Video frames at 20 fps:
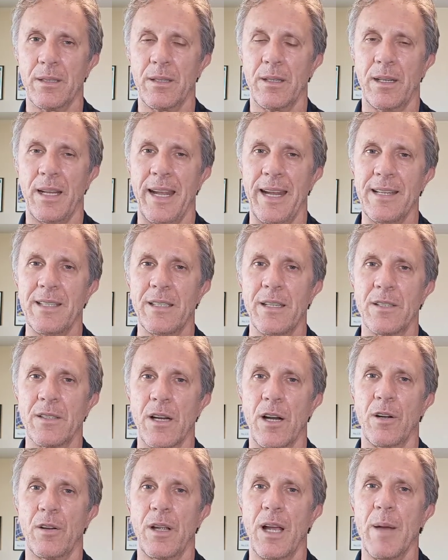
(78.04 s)
cases
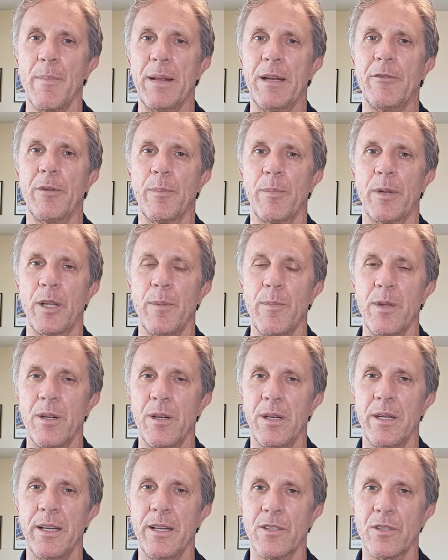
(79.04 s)
are coming from
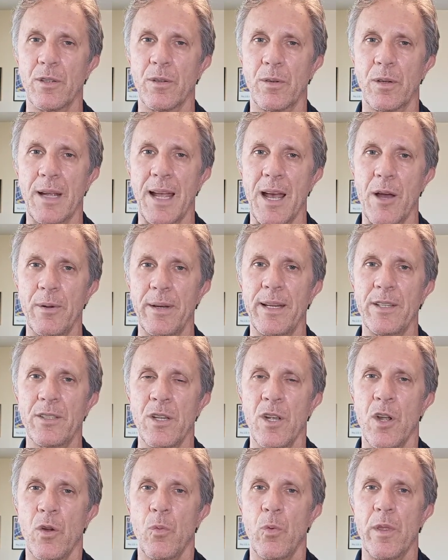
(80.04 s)
communities or counties
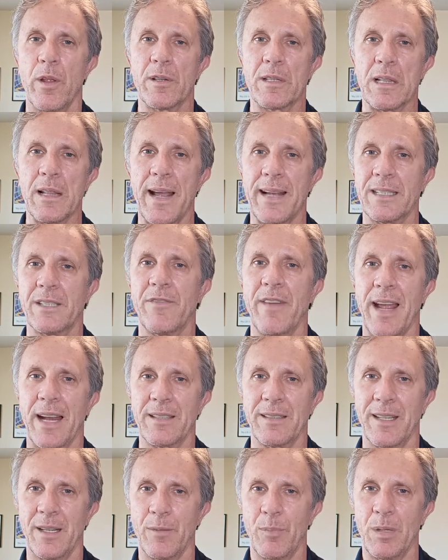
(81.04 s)
where there's less
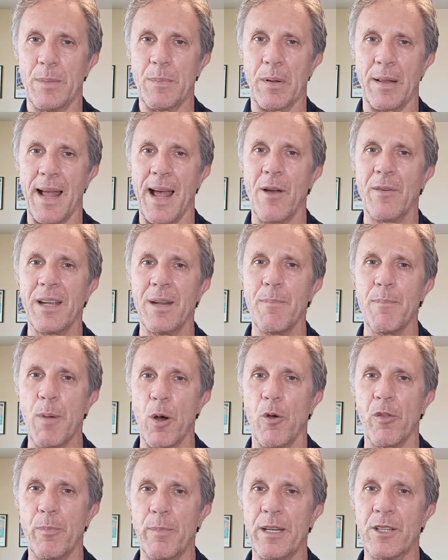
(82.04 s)
vaccinated people? How can
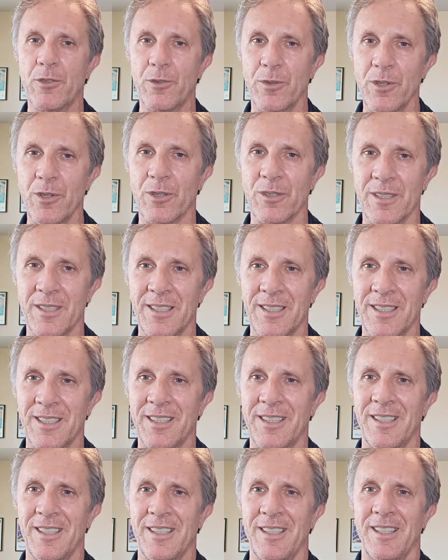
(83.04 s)
both be true?
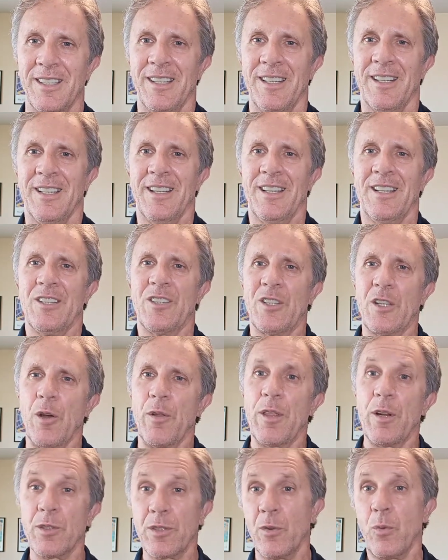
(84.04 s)
So
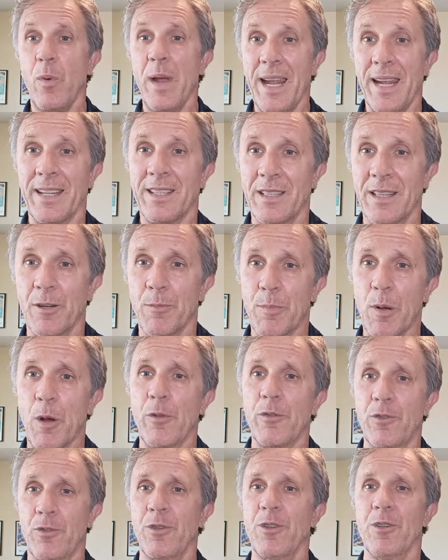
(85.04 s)
there's a way, they're
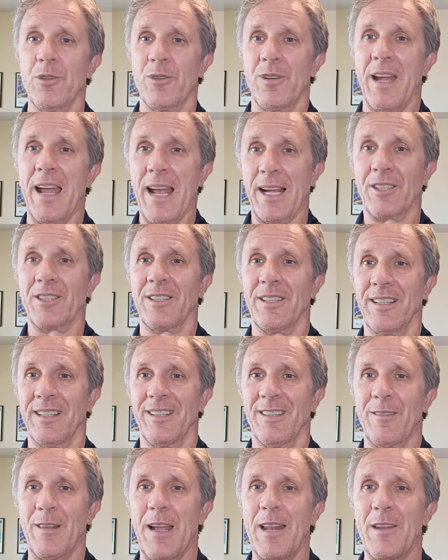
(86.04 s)
both true, actually.
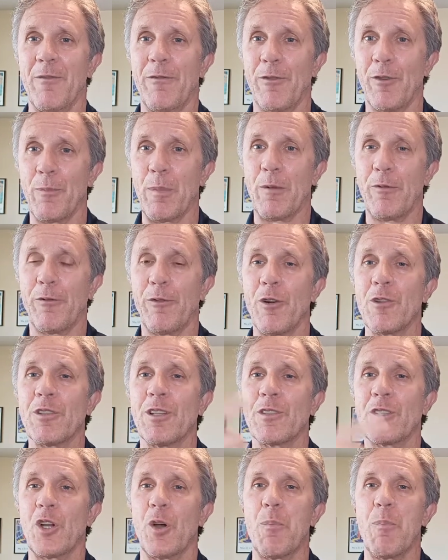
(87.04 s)
But first,
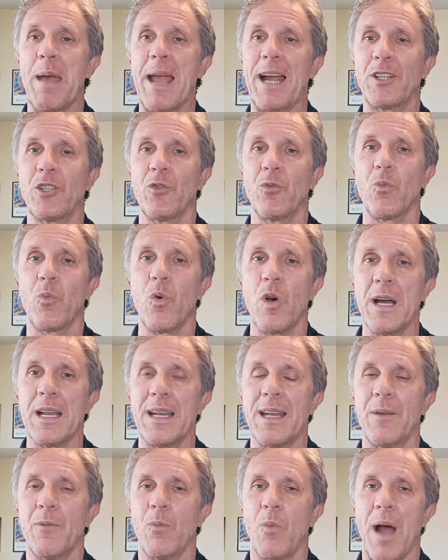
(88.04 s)
let's go back to
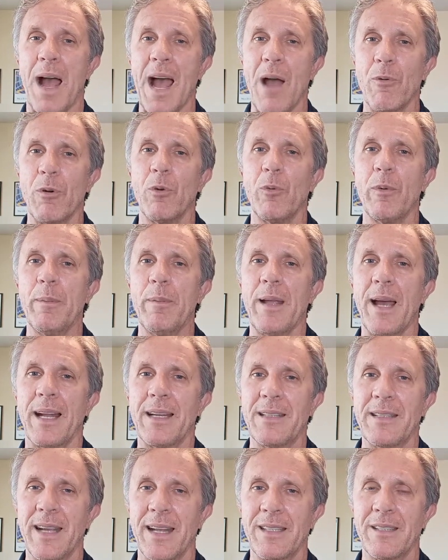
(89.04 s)
how are we
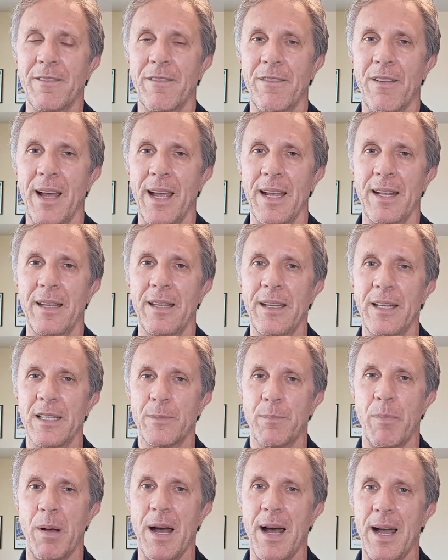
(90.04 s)
identifying these
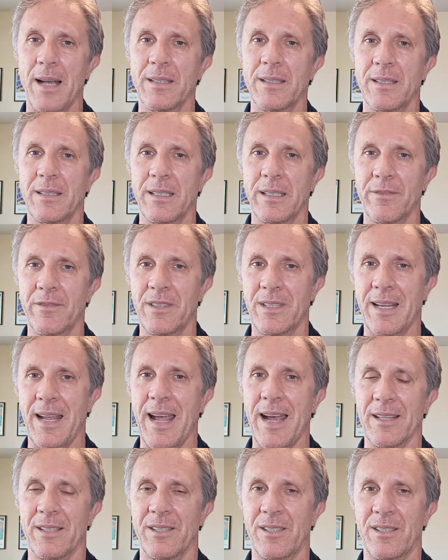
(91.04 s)
positive
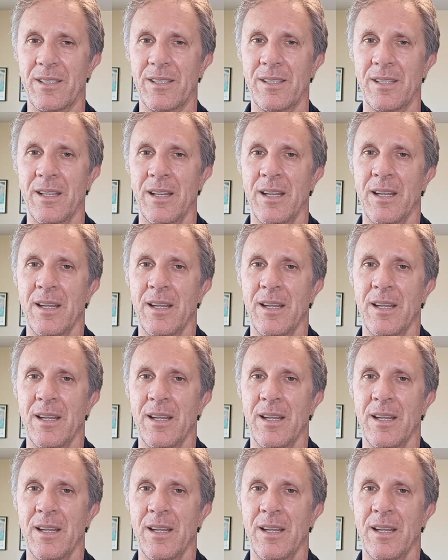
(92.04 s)
tests?